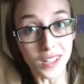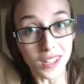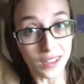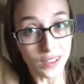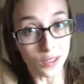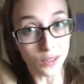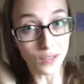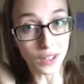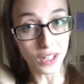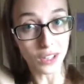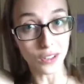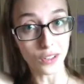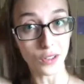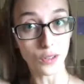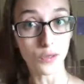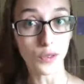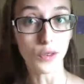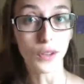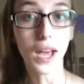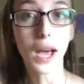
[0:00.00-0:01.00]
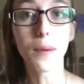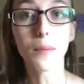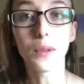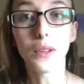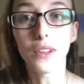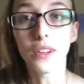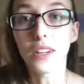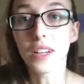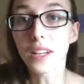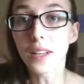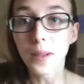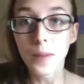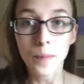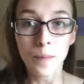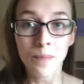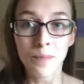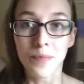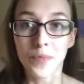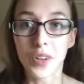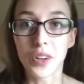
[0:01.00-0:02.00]
in their regular vocabulary,
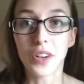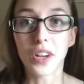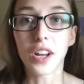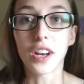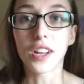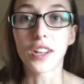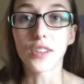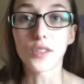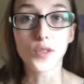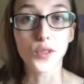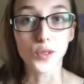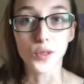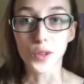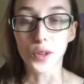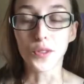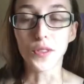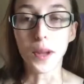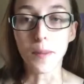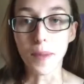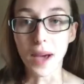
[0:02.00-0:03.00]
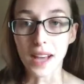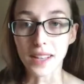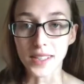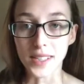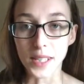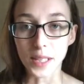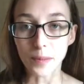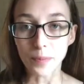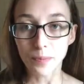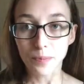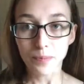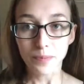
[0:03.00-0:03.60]
they're gonna scroll right past it.